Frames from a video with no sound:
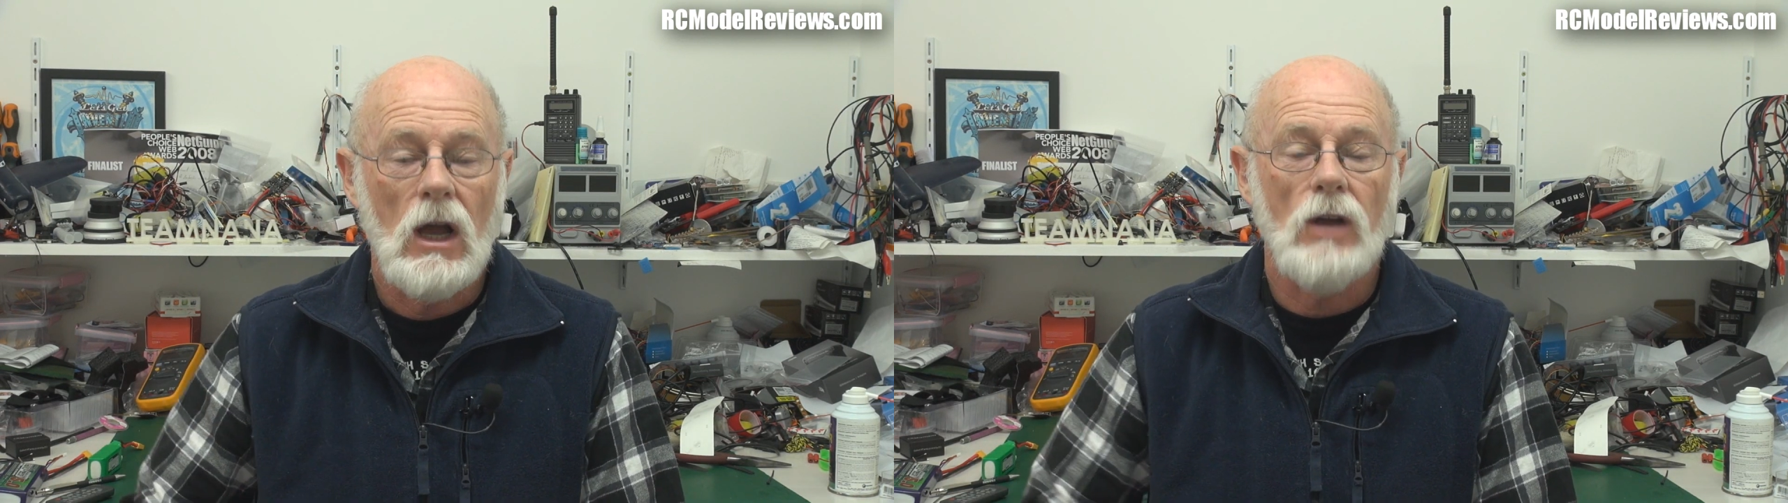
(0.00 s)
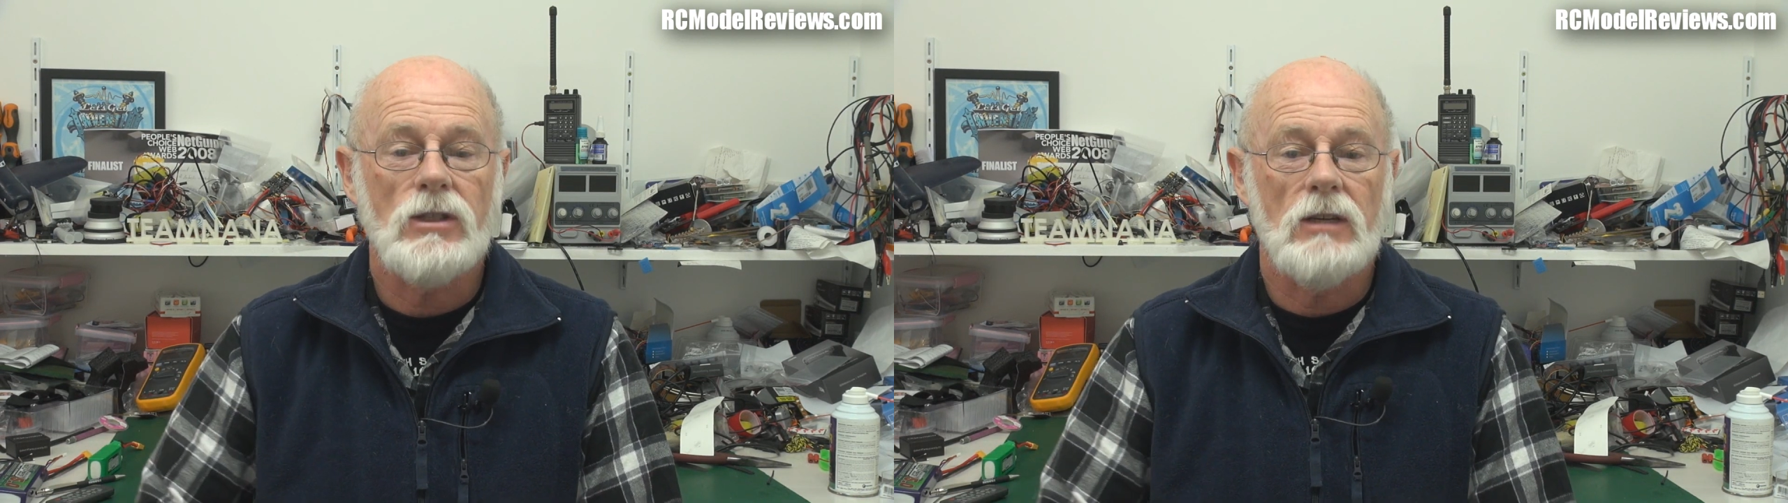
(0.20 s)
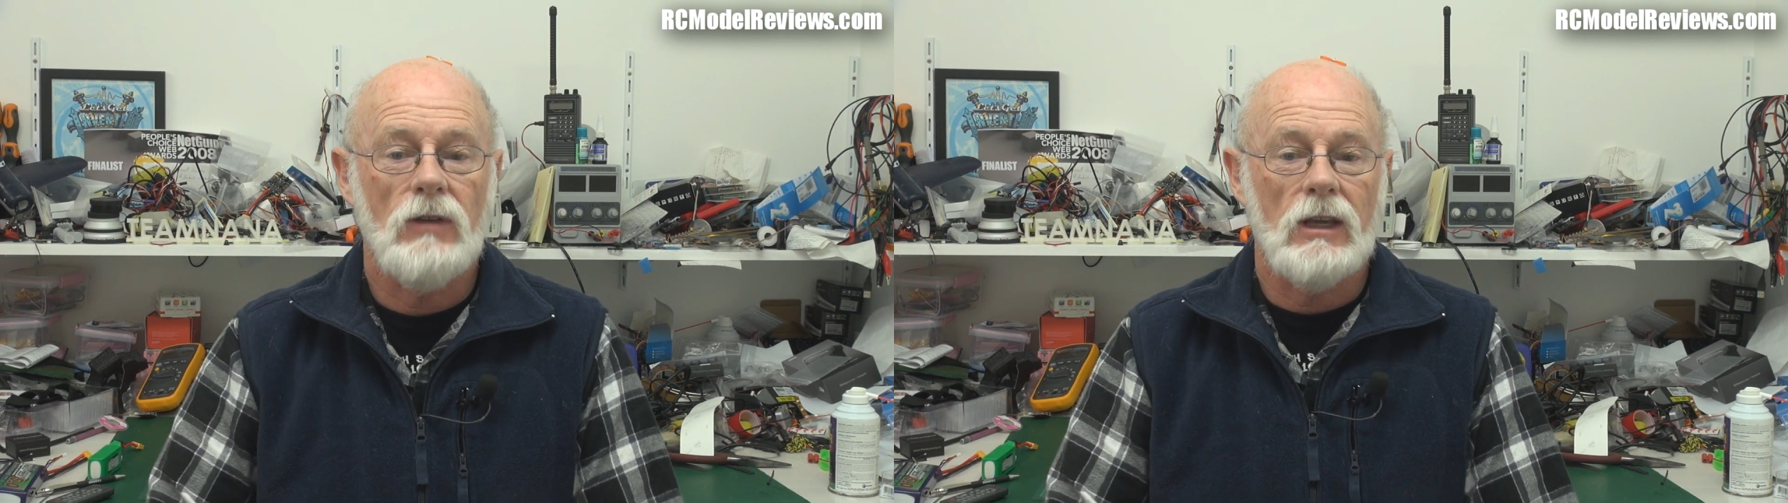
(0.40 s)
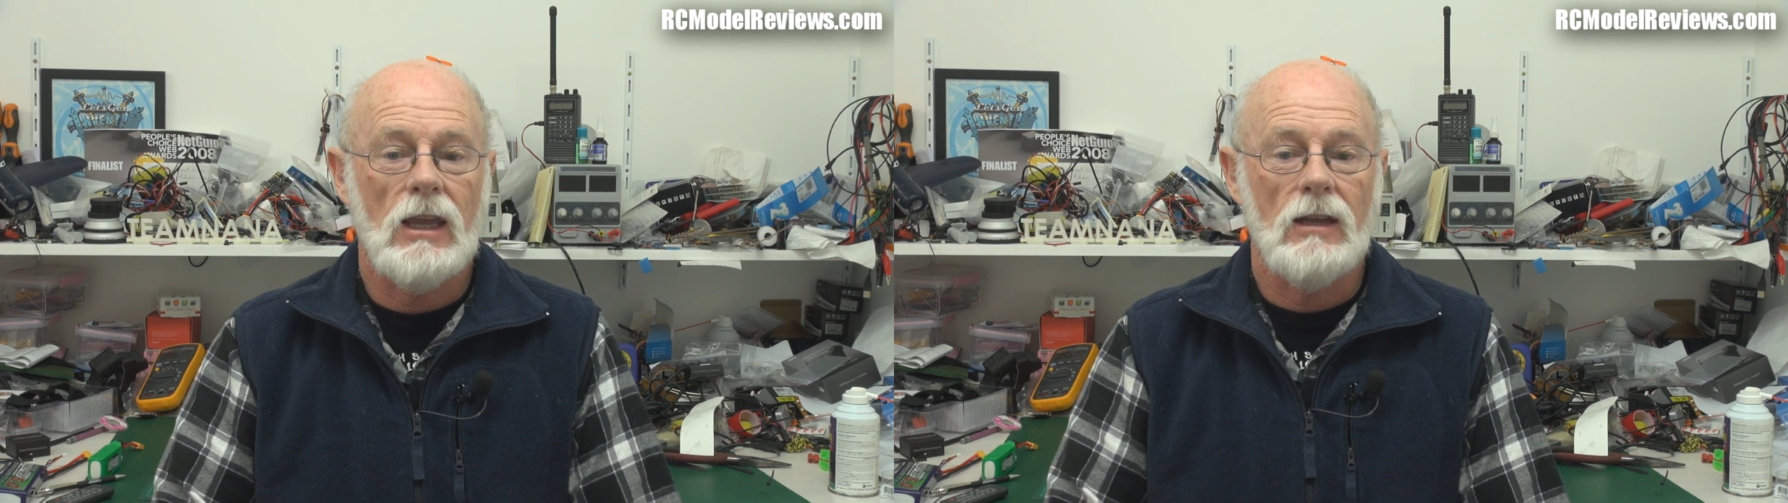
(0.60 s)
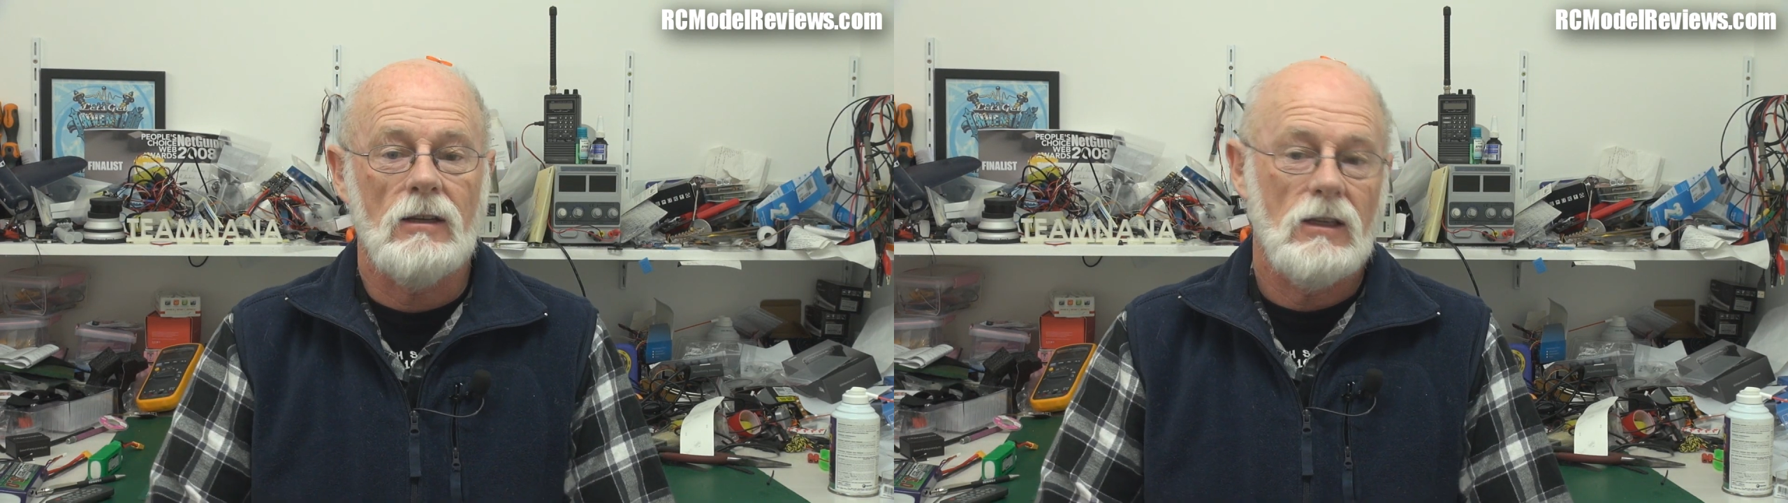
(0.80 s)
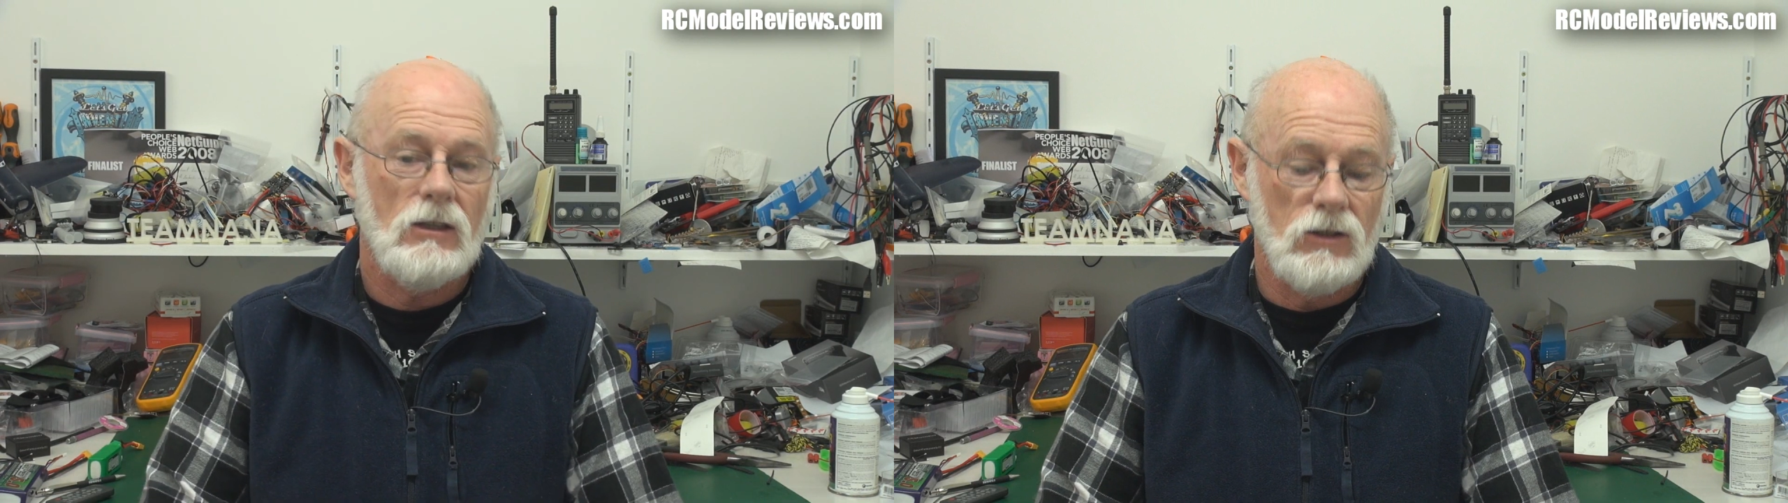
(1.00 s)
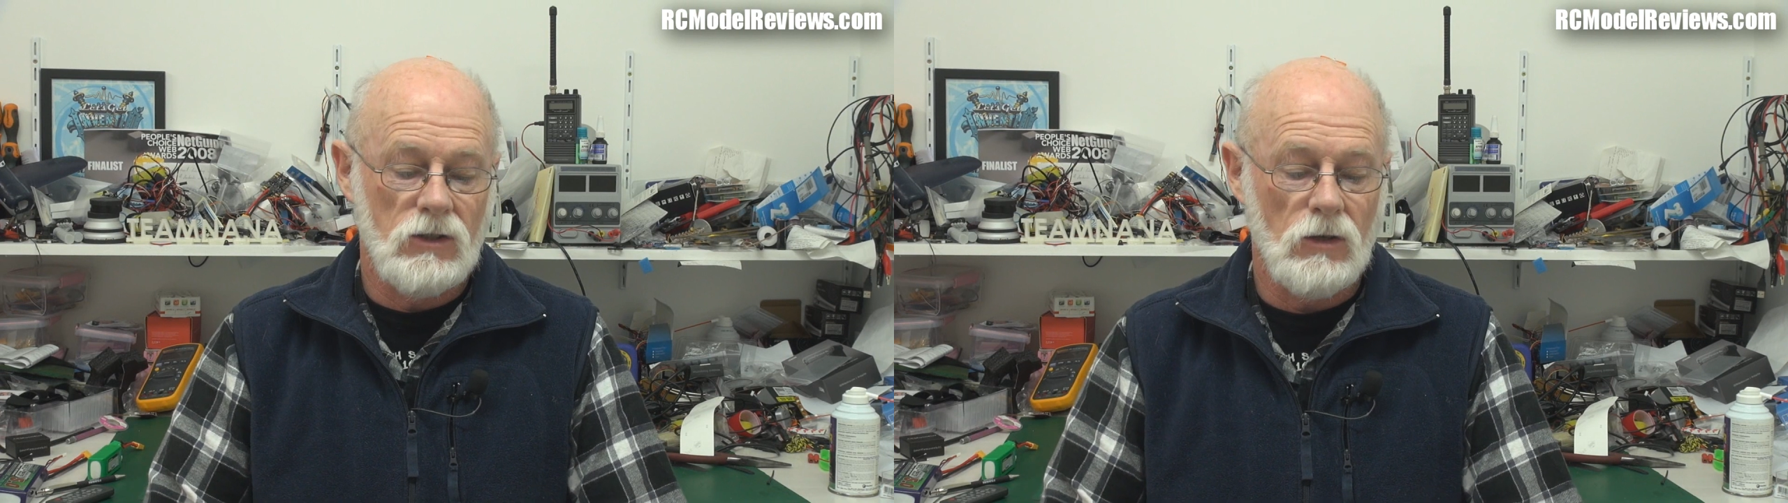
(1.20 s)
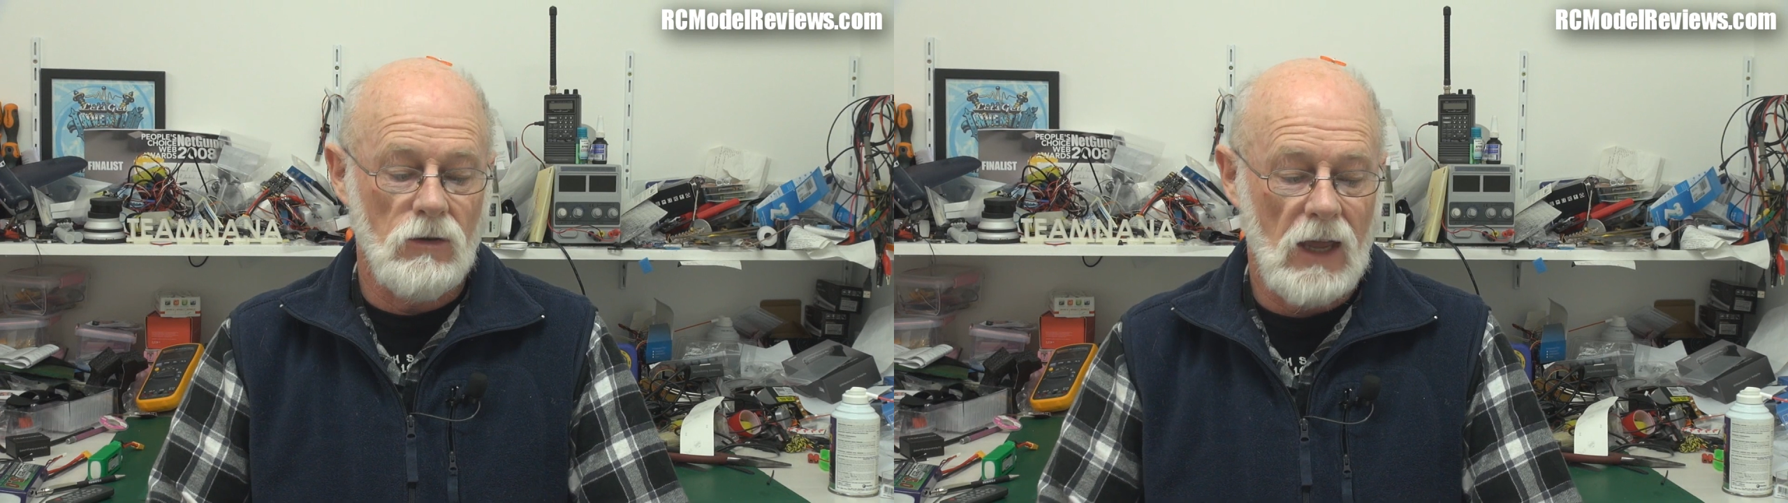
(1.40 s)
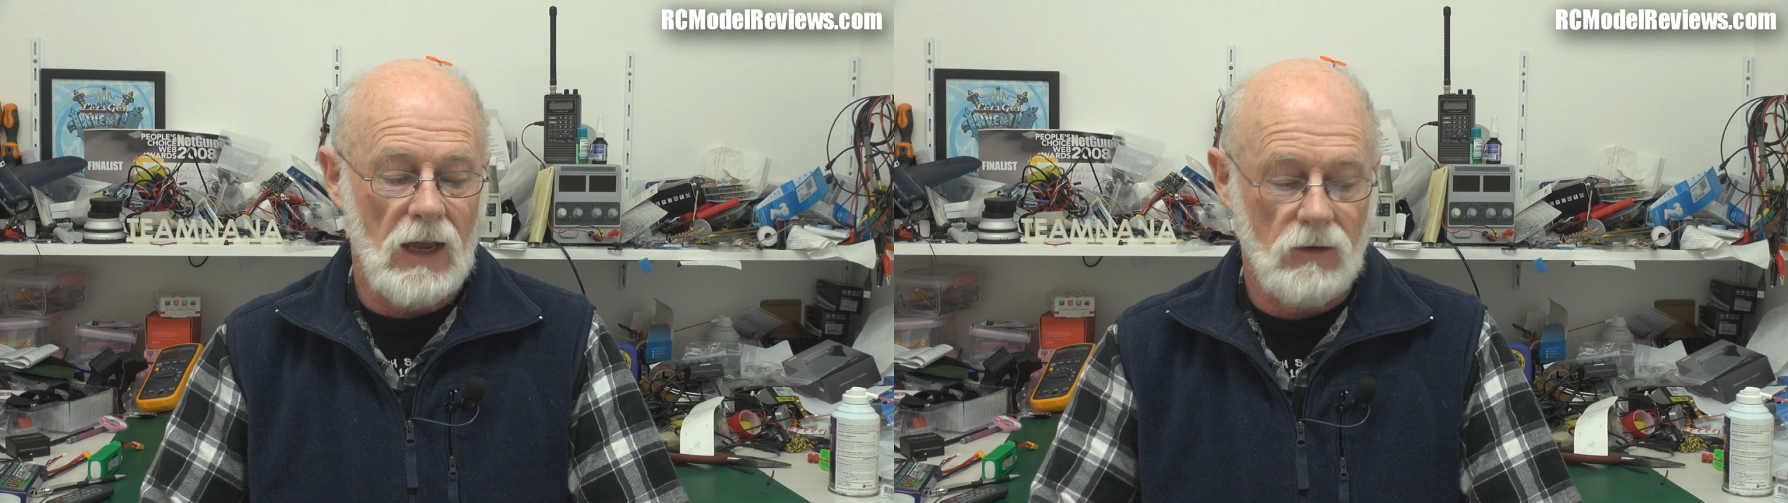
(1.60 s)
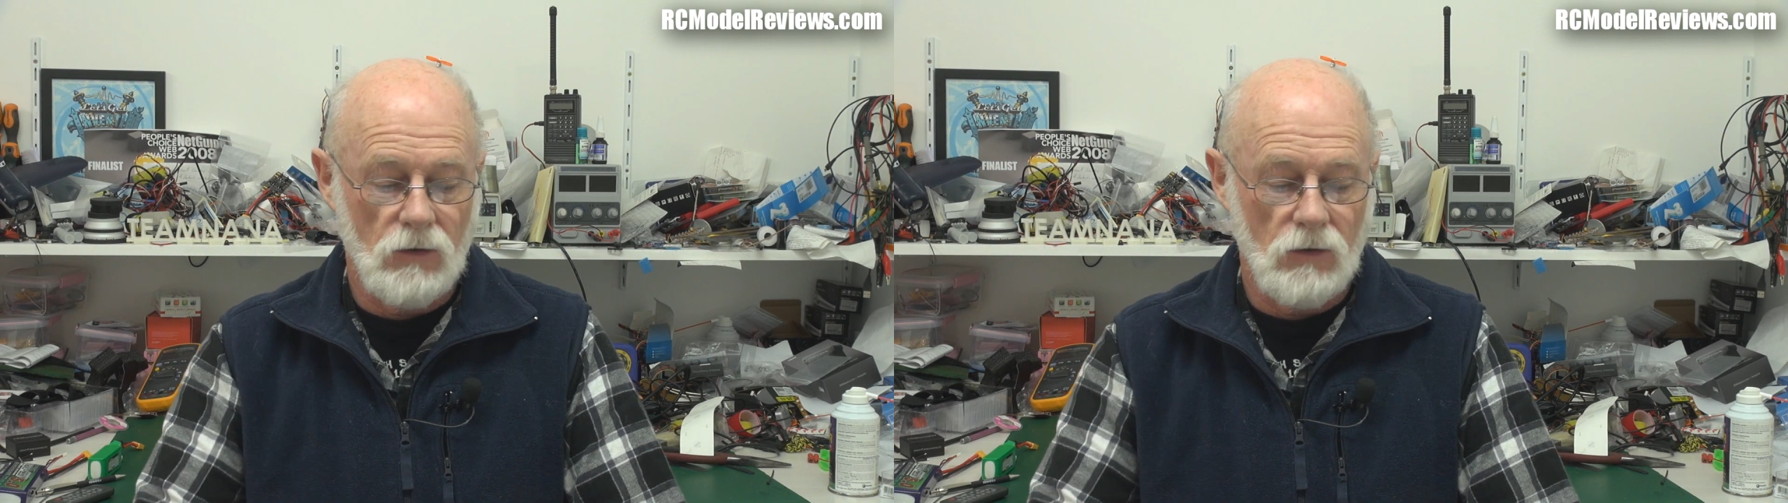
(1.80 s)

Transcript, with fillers: I'll see if I can do that.